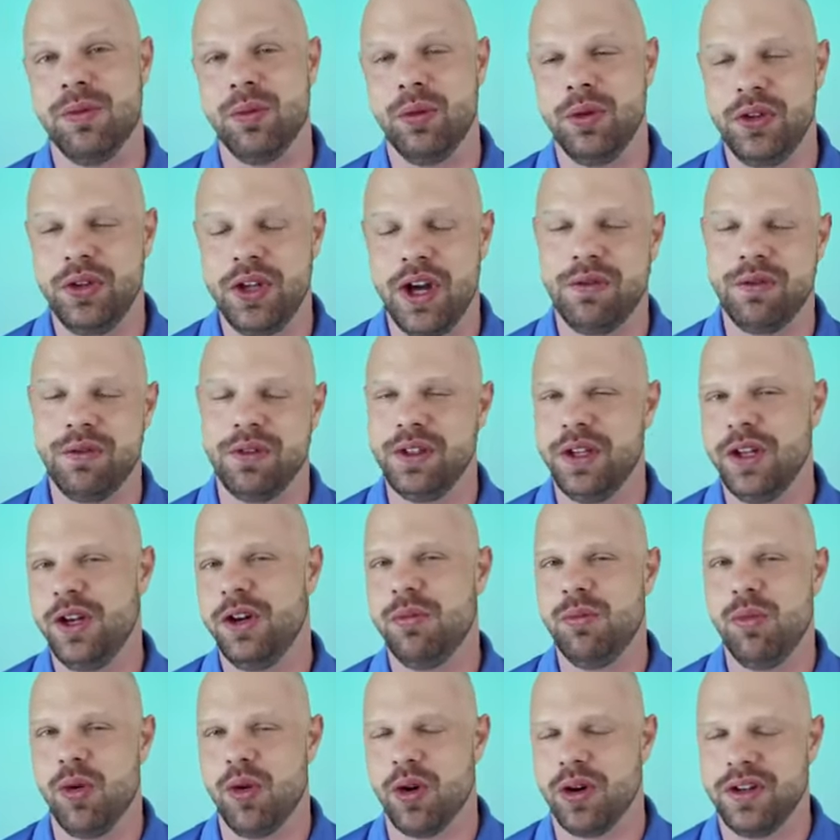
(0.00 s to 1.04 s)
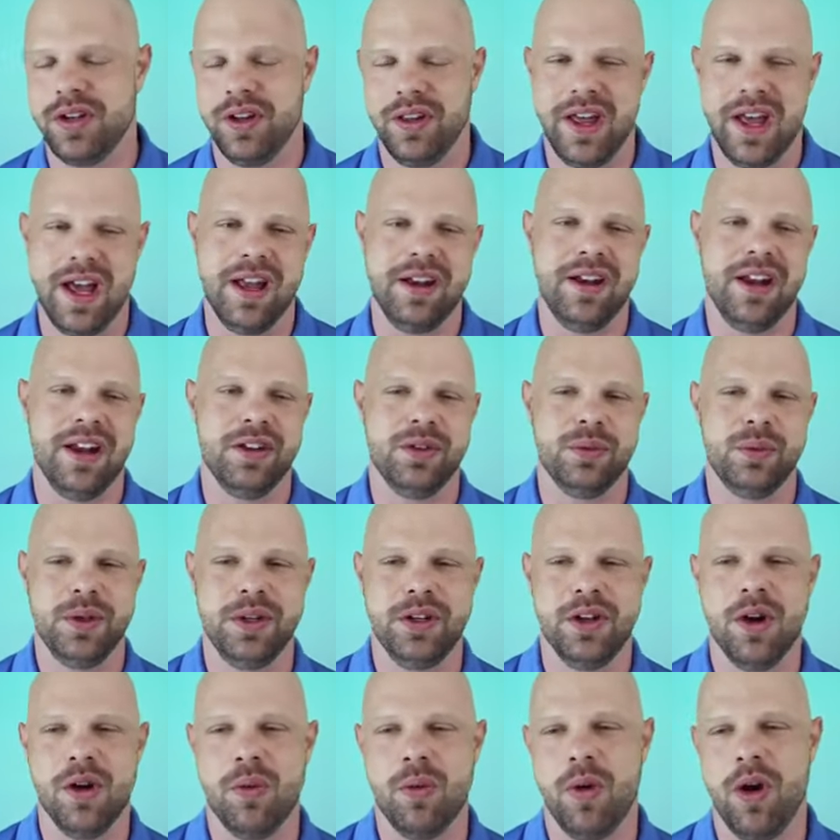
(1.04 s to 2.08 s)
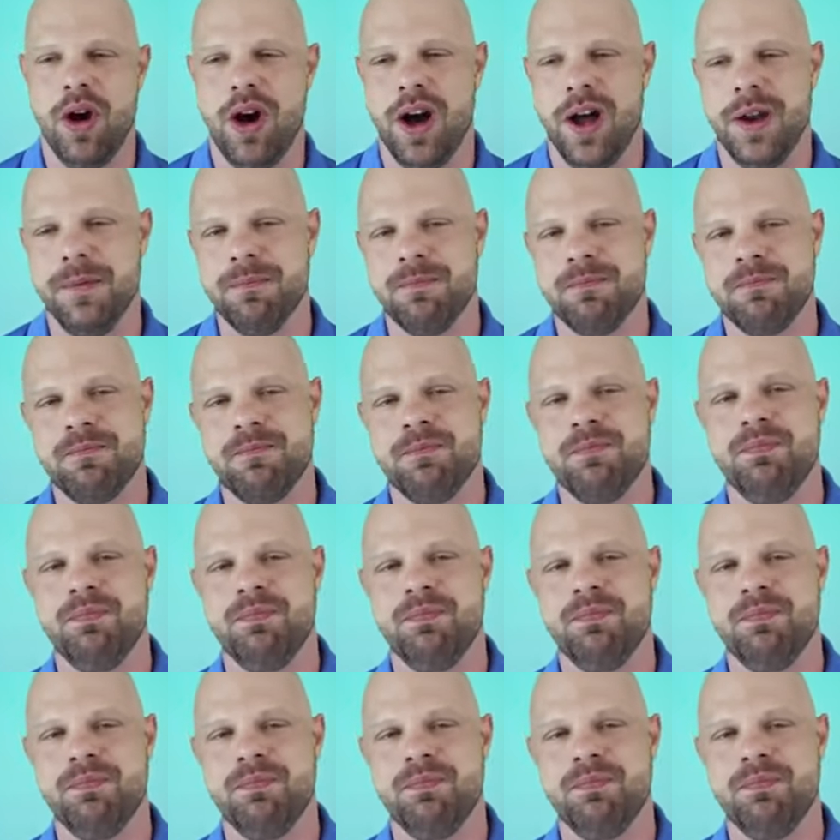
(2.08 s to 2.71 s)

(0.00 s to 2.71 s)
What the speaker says: and we'll delve a little more into that as we go on.